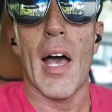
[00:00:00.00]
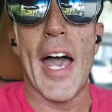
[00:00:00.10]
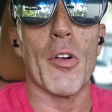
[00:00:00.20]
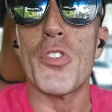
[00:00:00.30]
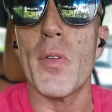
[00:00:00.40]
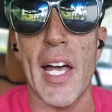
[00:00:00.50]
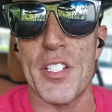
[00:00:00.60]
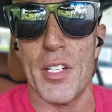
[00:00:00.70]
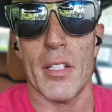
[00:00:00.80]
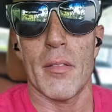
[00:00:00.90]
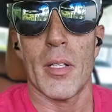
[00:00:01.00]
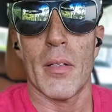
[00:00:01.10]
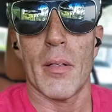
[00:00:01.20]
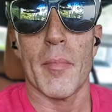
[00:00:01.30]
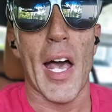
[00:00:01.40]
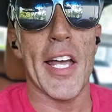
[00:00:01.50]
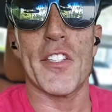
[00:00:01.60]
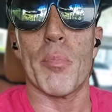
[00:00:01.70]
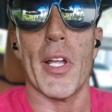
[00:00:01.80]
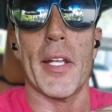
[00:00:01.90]
I don't do that shit. I
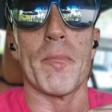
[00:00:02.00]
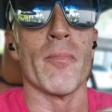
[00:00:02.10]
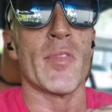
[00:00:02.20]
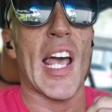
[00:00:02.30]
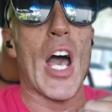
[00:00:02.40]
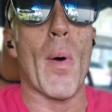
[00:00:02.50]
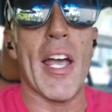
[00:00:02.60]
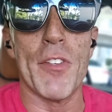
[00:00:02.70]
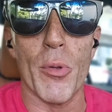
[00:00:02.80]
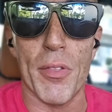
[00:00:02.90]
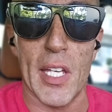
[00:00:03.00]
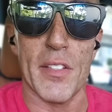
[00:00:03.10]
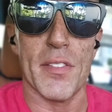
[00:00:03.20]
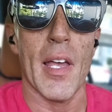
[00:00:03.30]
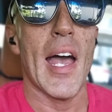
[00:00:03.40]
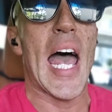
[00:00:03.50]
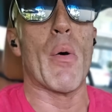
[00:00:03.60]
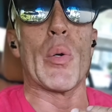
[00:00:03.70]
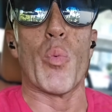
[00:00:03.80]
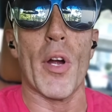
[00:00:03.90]
explain how I view things,
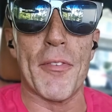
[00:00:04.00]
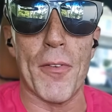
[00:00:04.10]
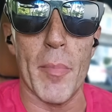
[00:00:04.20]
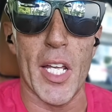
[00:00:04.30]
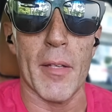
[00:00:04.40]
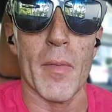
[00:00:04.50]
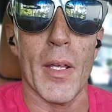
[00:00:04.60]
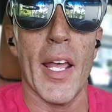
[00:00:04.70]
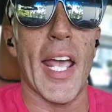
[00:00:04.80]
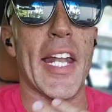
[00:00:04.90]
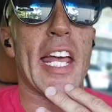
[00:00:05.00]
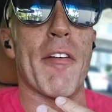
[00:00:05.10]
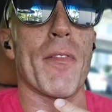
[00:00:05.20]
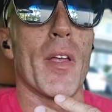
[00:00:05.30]
how it worked for me, and if